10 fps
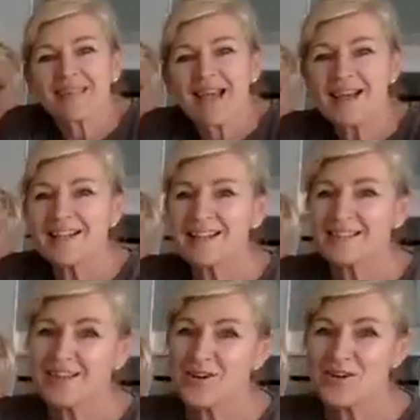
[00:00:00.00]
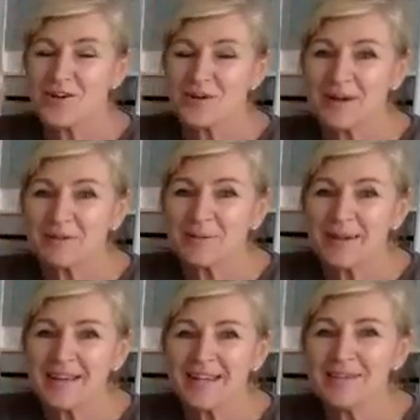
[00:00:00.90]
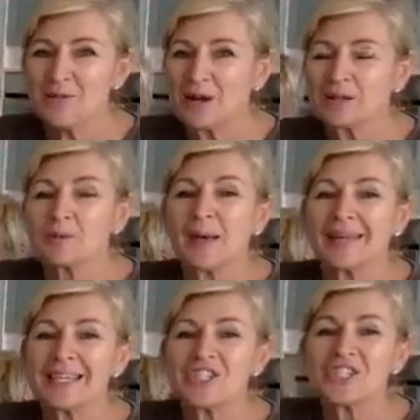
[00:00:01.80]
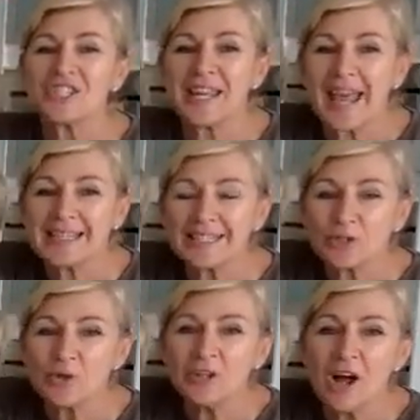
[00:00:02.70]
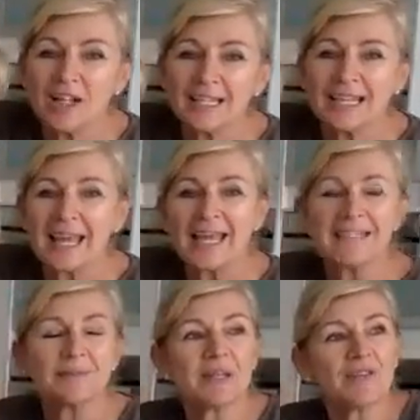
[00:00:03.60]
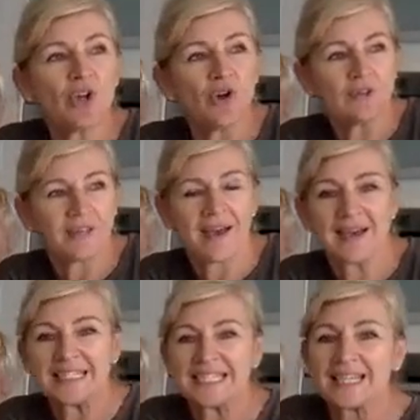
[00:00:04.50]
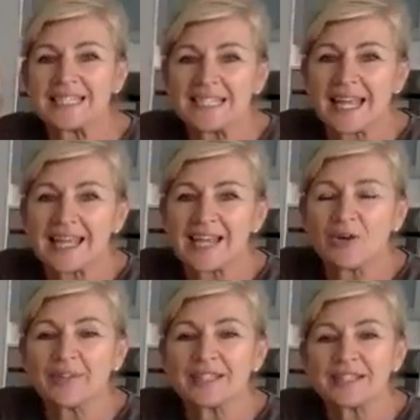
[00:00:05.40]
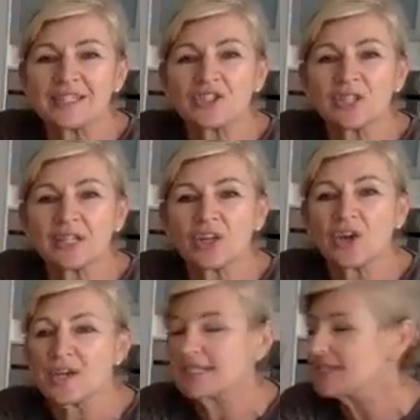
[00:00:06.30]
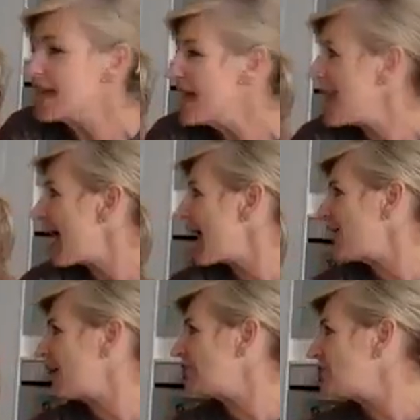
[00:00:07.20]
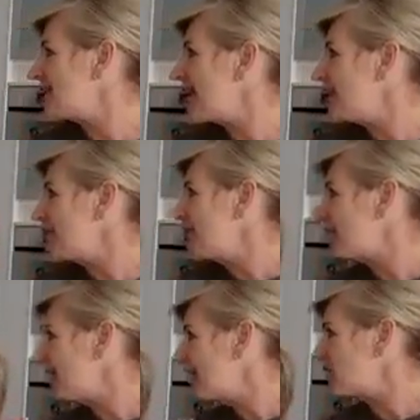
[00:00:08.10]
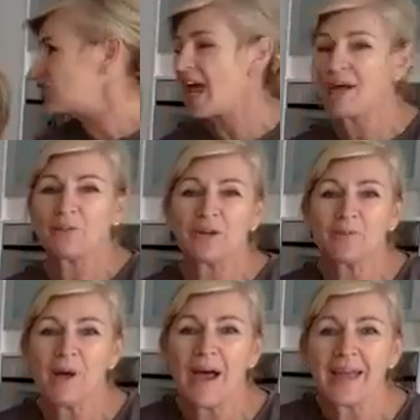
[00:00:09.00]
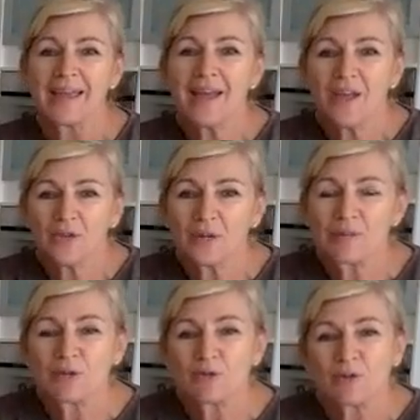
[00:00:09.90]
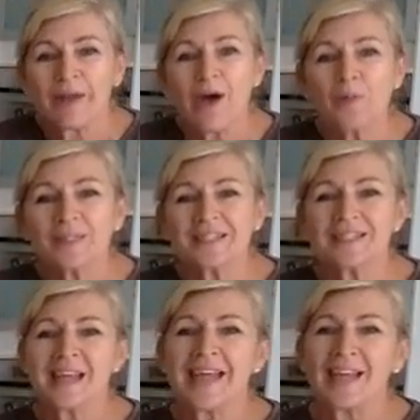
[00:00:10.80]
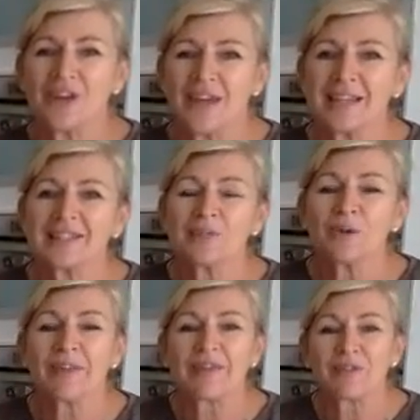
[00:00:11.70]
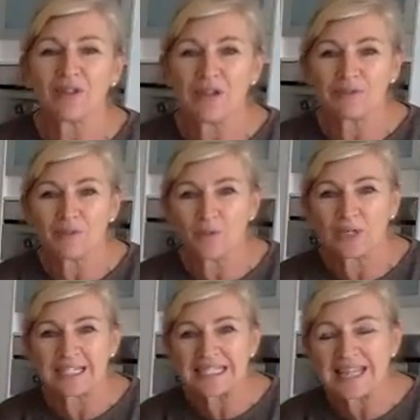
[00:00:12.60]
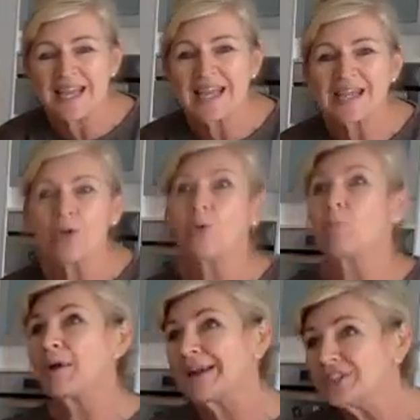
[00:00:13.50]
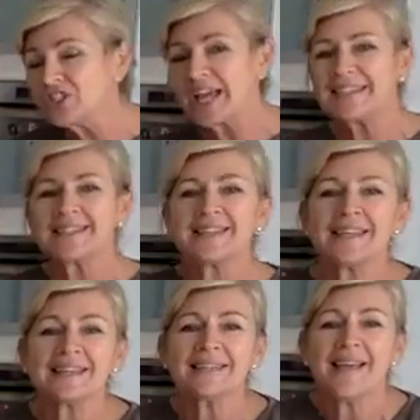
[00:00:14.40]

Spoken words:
Hello everyone and welcome to our kitchen today. School holidays, a bit of an overcast yucky day here on the Sunshine Coast, and I've just had a bit of a chat with my three beautiful helpers today, and I asked them what they felt like for morning tea or brunch as it is,